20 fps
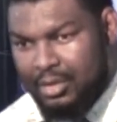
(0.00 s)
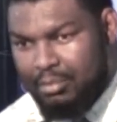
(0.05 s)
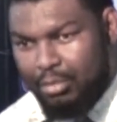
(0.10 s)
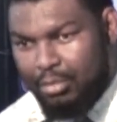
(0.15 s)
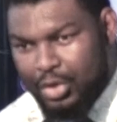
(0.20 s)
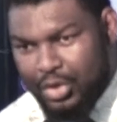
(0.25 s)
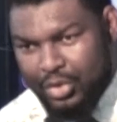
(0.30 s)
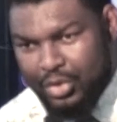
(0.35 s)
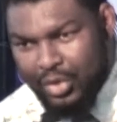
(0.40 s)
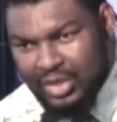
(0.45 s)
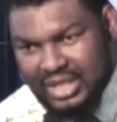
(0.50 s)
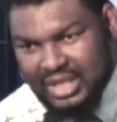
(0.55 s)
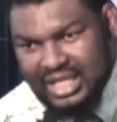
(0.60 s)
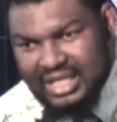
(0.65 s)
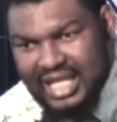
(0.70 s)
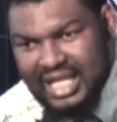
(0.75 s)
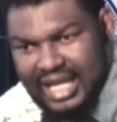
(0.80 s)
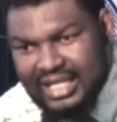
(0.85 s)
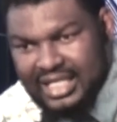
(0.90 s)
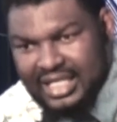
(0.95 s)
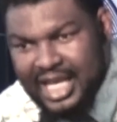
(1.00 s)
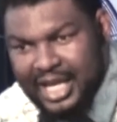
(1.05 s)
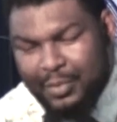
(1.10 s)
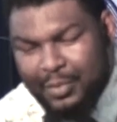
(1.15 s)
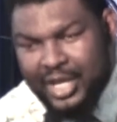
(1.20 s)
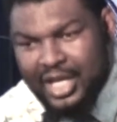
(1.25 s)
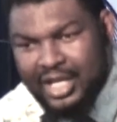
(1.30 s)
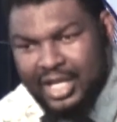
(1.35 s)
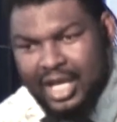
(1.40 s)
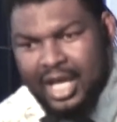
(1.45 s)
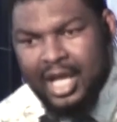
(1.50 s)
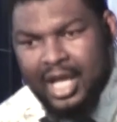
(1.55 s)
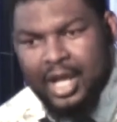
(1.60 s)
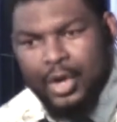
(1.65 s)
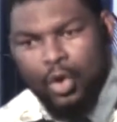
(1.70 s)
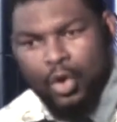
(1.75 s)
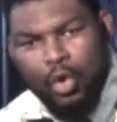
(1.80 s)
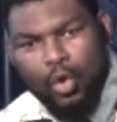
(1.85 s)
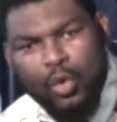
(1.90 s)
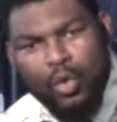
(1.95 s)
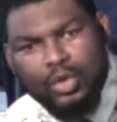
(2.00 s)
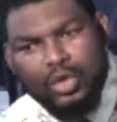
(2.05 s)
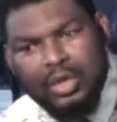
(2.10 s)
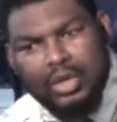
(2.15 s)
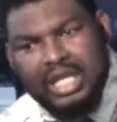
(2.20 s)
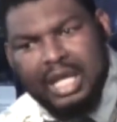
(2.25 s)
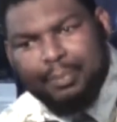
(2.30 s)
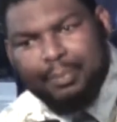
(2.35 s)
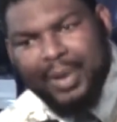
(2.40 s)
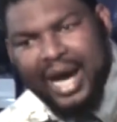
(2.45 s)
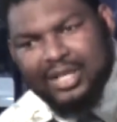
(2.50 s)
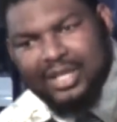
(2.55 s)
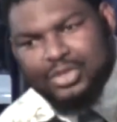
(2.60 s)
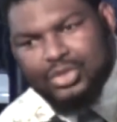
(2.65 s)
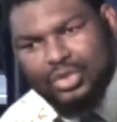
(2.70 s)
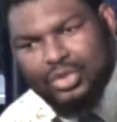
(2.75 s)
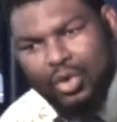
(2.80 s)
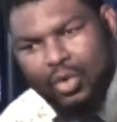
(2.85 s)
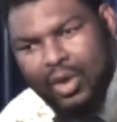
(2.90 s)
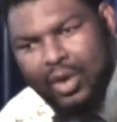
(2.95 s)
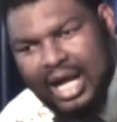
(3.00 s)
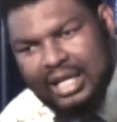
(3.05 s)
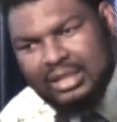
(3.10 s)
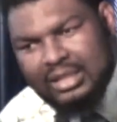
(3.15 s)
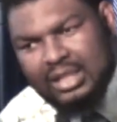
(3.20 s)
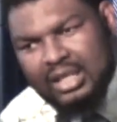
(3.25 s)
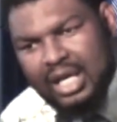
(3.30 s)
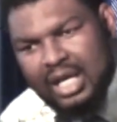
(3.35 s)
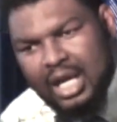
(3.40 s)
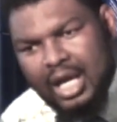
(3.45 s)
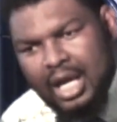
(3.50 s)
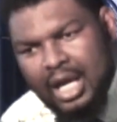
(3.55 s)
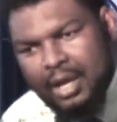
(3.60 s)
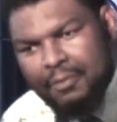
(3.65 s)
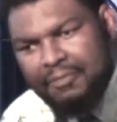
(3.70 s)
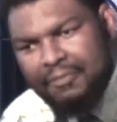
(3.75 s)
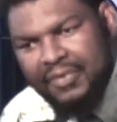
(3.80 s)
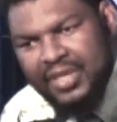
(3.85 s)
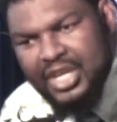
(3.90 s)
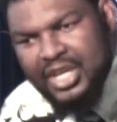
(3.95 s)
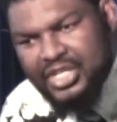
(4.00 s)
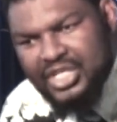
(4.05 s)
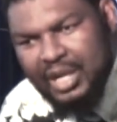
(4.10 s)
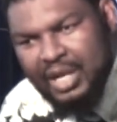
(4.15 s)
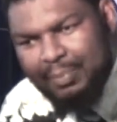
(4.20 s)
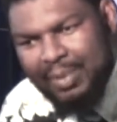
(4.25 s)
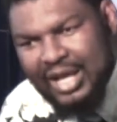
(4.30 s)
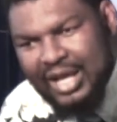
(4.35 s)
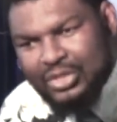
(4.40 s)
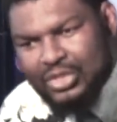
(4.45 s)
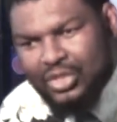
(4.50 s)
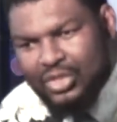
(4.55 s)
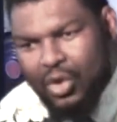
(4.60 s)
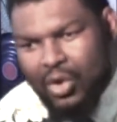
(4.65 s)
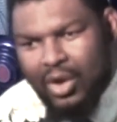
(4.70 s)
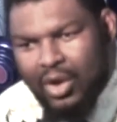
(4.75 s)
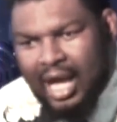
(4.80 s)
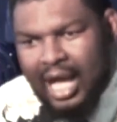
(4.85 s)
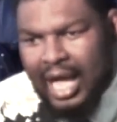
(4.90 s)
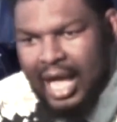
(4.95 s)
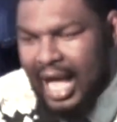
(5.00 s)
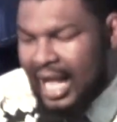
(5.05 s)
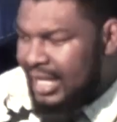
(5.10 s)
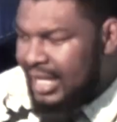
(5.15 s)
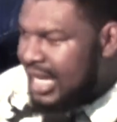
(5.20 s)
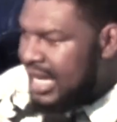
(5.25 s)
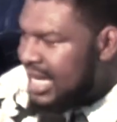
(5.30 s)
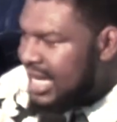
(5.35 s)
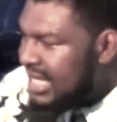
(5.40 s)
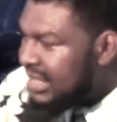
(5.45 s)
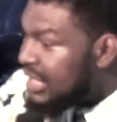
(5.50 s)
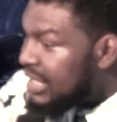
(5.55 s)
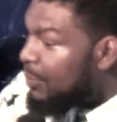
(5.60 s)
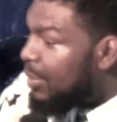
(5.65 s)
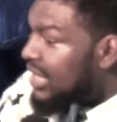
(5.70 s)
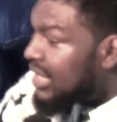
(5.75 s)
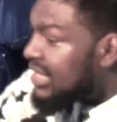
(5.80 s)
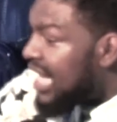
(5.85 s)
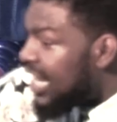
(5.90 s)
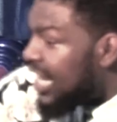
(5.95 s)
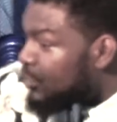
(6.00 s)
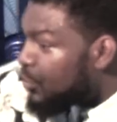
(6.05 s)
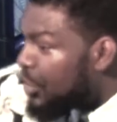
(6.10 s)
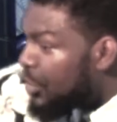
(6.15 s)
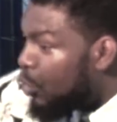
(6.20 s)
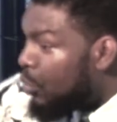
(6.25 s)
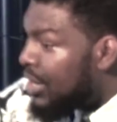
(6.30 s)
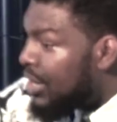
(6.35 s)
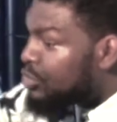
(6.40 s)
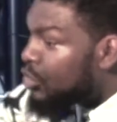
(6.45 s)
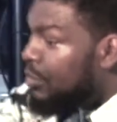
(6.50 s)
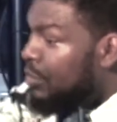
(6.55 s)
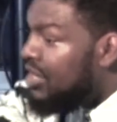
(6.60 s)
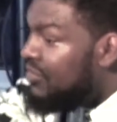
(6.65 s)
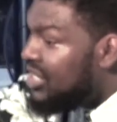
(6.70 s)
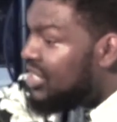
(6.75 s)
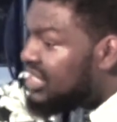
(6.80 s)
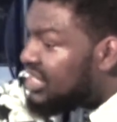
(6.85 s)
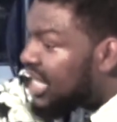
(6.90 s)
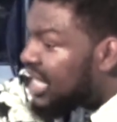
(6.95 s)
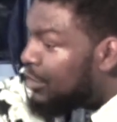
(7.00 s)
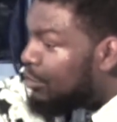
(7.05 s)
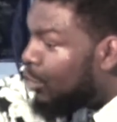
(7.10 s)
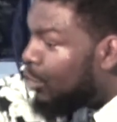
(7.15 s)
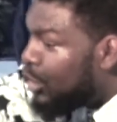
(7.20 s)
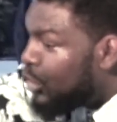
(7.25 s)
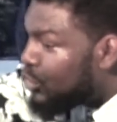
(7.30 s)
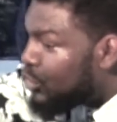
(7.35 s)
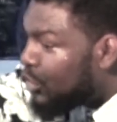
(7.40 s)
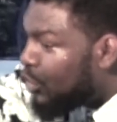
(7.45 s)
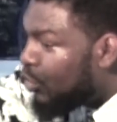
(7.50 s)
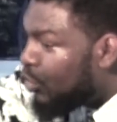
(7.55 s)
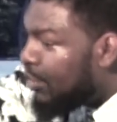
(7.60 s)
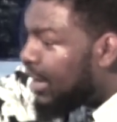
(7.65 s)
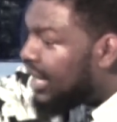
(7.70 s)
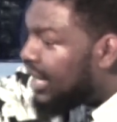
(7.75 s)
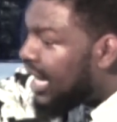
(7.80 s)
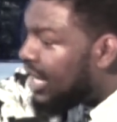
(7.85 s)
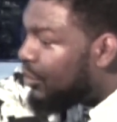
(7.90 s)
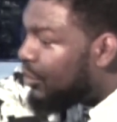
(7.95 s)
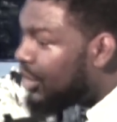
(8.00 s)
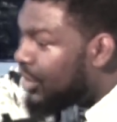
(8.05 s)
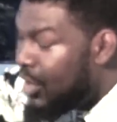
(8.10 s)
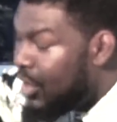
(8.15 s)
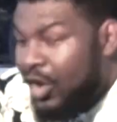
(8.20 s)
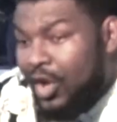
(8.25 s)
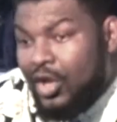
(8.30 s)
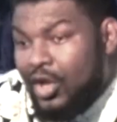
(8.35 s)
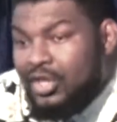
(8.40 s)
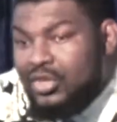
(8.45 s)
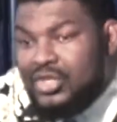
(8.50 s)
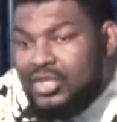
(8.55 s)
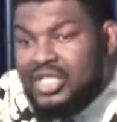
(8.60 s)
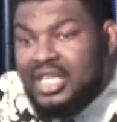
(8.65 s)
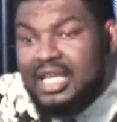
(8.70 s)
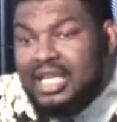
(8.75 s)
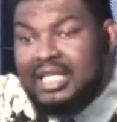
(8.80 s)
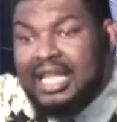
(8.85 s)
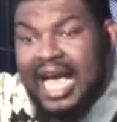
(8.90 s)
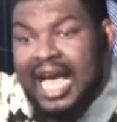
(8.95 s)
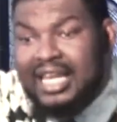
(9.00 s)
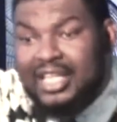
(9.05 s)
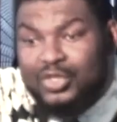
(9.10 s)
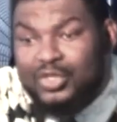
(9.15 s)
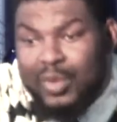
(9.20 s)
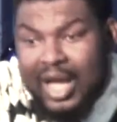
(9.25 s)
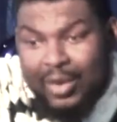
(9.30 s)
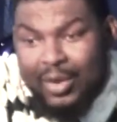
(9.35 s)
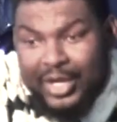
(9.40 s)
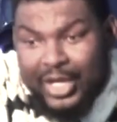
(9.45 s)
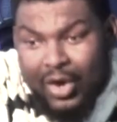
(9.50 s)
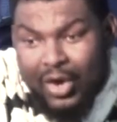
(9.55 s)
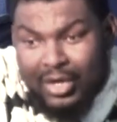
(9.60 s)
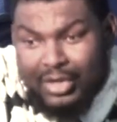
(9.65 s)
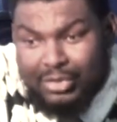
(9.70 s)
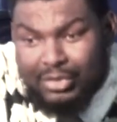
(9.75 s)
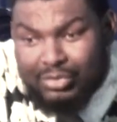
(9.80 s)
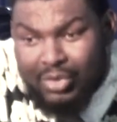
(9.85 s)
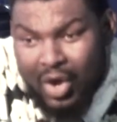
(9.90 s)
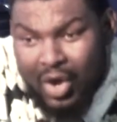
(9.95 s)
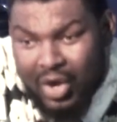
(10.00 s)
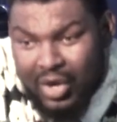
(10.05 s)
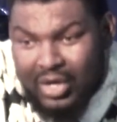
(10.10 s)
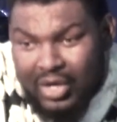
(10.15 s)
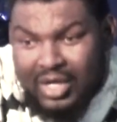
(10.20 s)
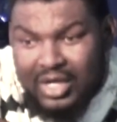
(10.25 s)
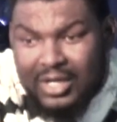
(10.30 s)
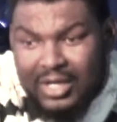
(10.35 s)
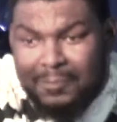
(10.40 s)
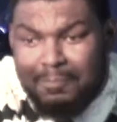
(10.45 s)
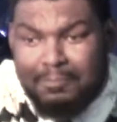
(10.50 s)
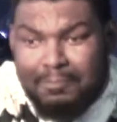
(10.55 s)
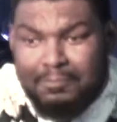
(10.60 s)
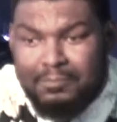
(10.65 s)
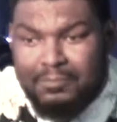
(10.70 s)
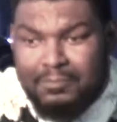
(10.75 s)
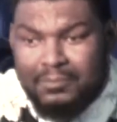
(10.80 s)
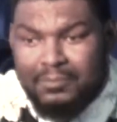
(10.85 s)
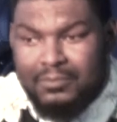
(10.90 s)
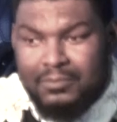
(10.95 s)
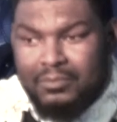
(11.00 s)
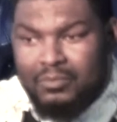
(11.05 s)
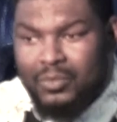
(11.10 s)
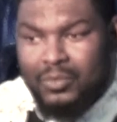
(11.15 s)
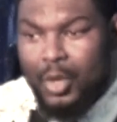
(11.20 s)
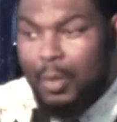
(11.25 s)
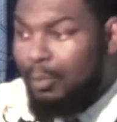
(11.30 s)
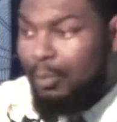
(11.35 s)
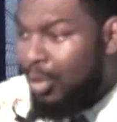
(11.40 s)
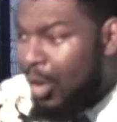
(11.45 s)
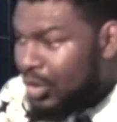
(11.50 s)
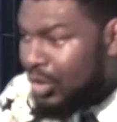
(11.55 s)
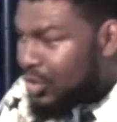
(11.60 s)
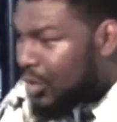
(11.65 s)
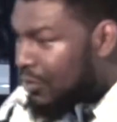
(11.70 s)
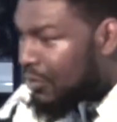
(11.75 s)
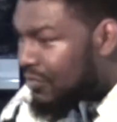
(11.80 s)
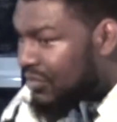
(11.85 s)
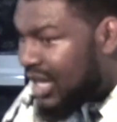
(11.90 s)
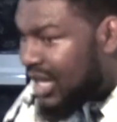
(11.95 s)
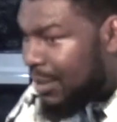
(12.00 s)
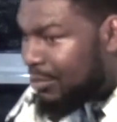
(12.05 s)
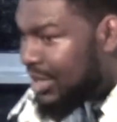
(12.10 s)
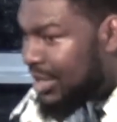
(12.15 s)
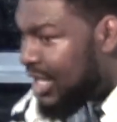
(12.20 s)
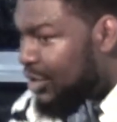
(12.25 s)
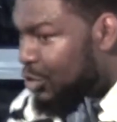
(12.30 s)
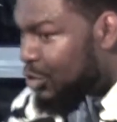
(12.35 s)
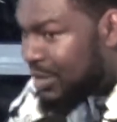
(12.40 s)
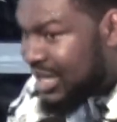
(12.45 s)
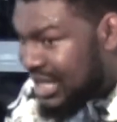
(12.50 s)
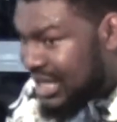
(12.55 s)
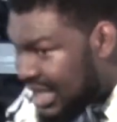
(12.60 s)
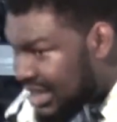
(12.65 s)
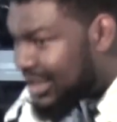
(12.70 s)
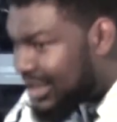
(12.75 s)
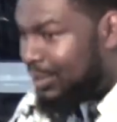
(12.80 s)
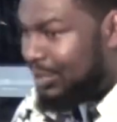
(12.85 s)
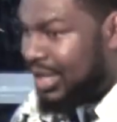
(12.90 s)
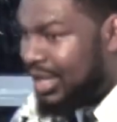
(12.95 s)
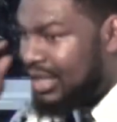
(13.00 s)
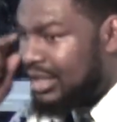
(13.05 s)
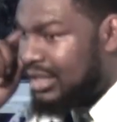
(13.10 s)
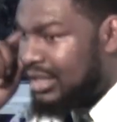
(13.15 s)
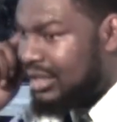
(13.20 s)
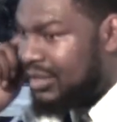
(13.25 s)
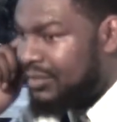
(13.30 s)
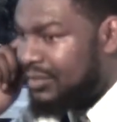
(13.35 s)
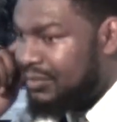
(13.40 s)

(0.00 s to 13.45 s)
But you notice that they will hold on the pastor and finish the pastor, and then they sympathize with the woman. Some even send money to the woman that will. You see, that is where we got it wrong. Both of them need to be disciplined.